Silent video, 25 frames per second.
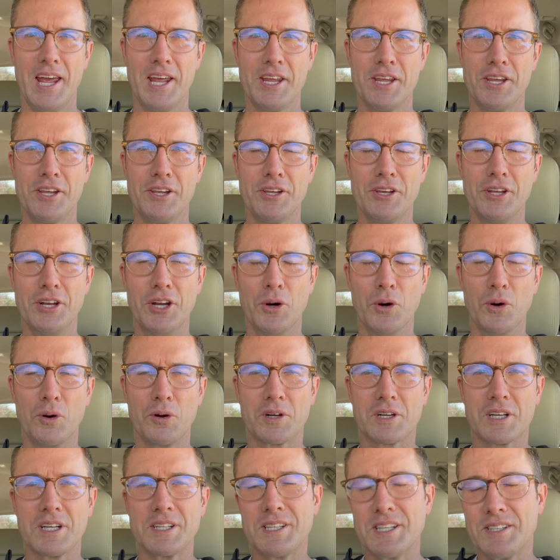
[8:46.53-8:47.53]
You know,
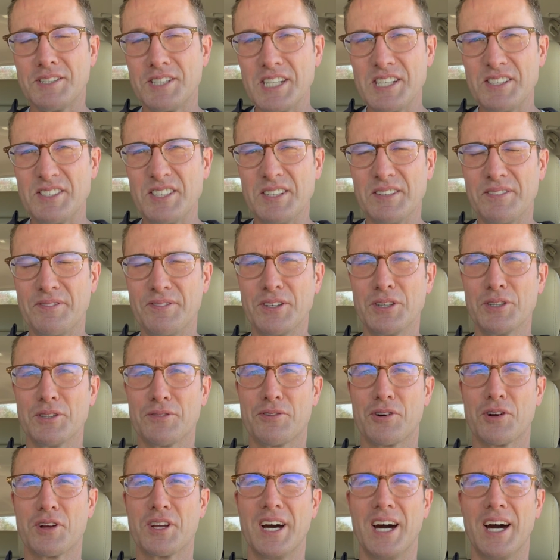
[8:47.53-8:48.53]
because it's easy to feel
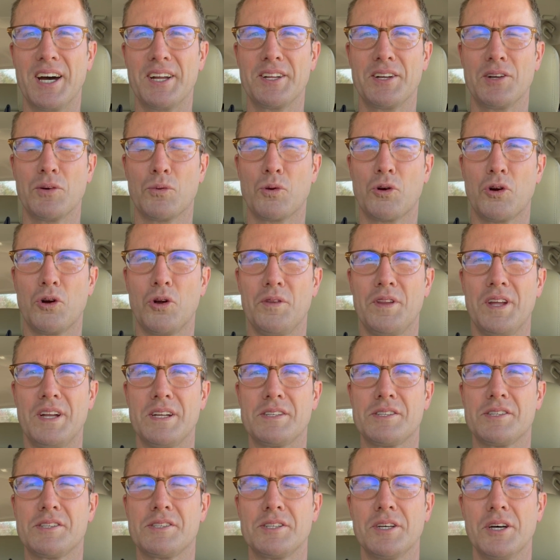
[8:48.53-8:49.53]
forgotten in a world that
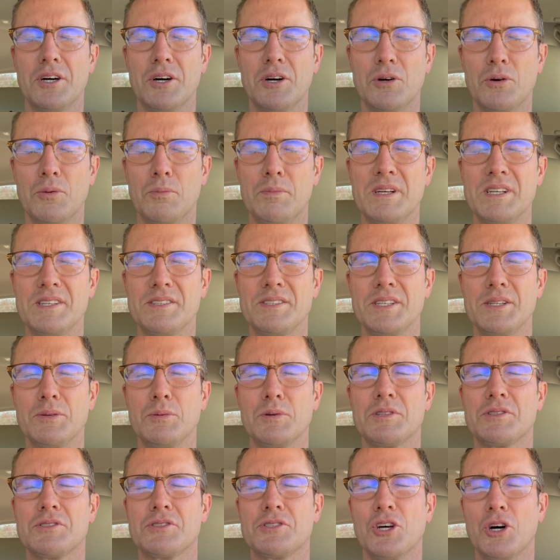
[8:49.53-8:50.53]
is so busy
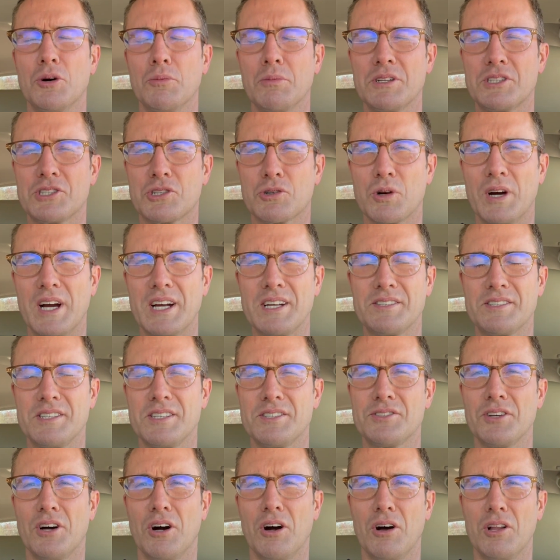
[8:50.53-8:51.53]
with so much
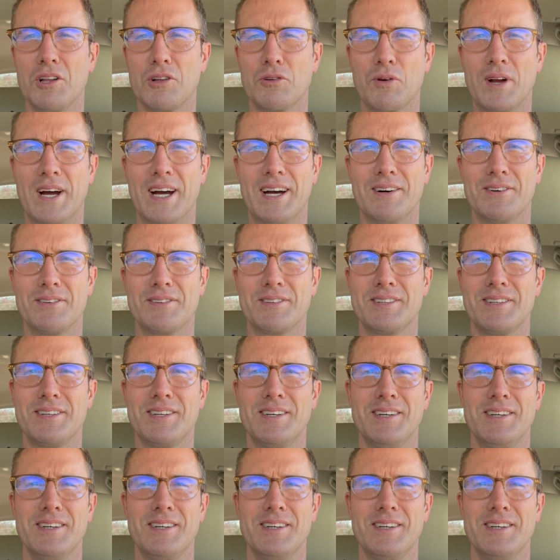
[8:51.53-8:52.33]
crisis all around.